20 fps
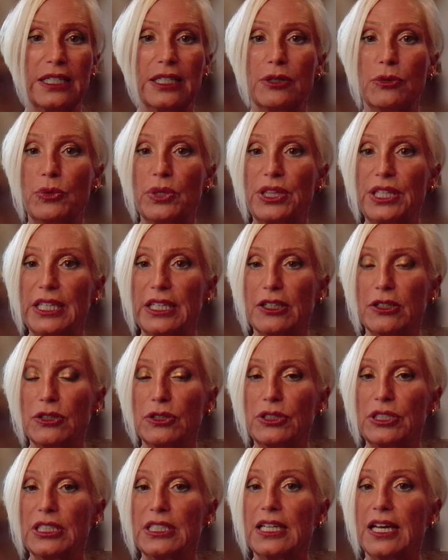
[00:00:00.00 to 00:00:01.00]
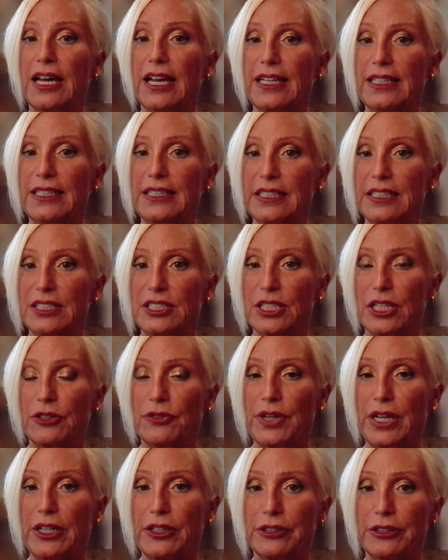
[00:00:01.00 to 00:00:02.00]
with the included idea
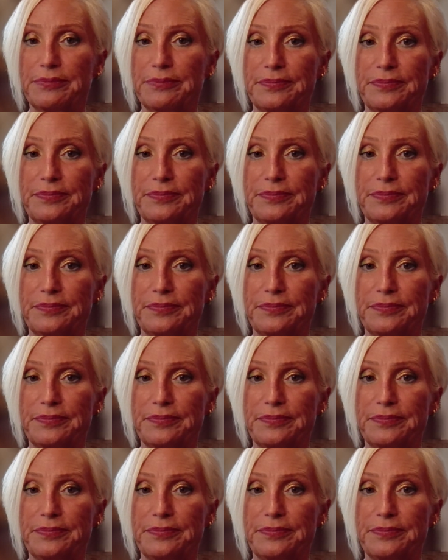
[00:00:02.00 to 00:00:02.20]
generator.